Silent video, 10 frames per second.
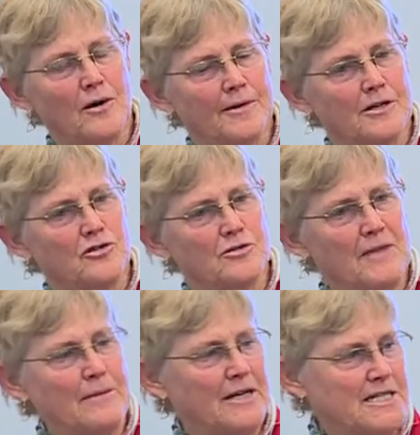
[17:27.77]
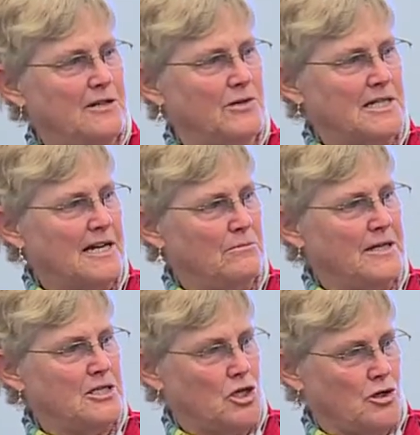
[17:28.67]
I'm going to make my T1 10
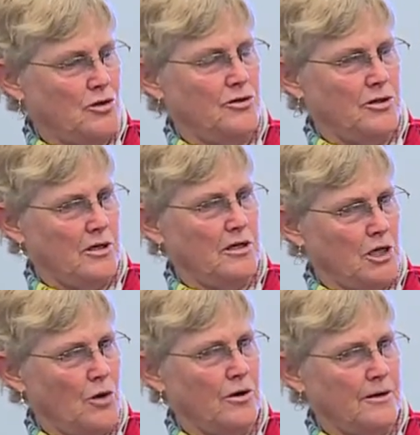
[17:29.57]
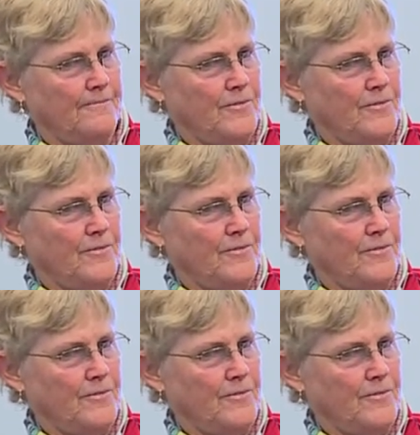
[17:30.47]
beats lower.